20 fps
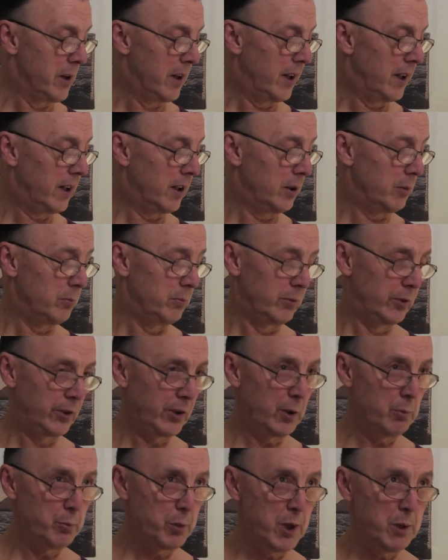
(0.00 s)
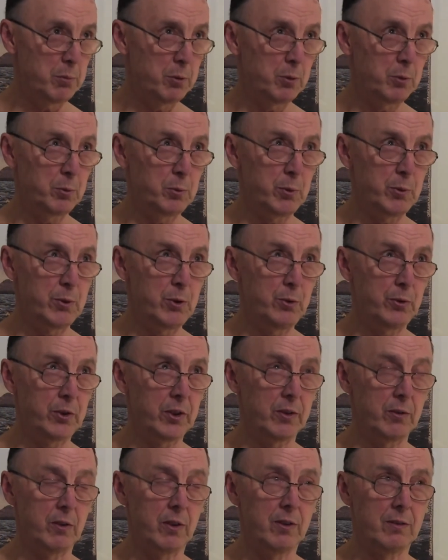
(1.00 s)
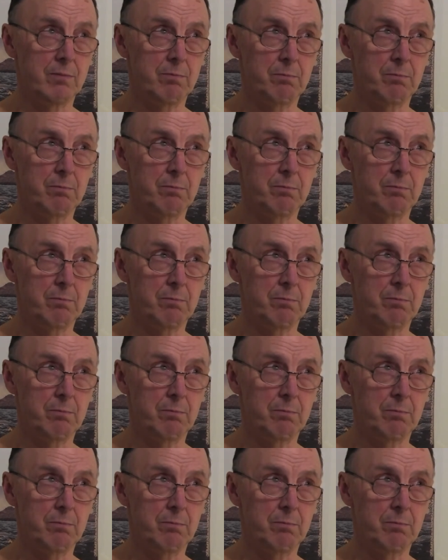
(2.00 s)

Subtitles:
Some people will use it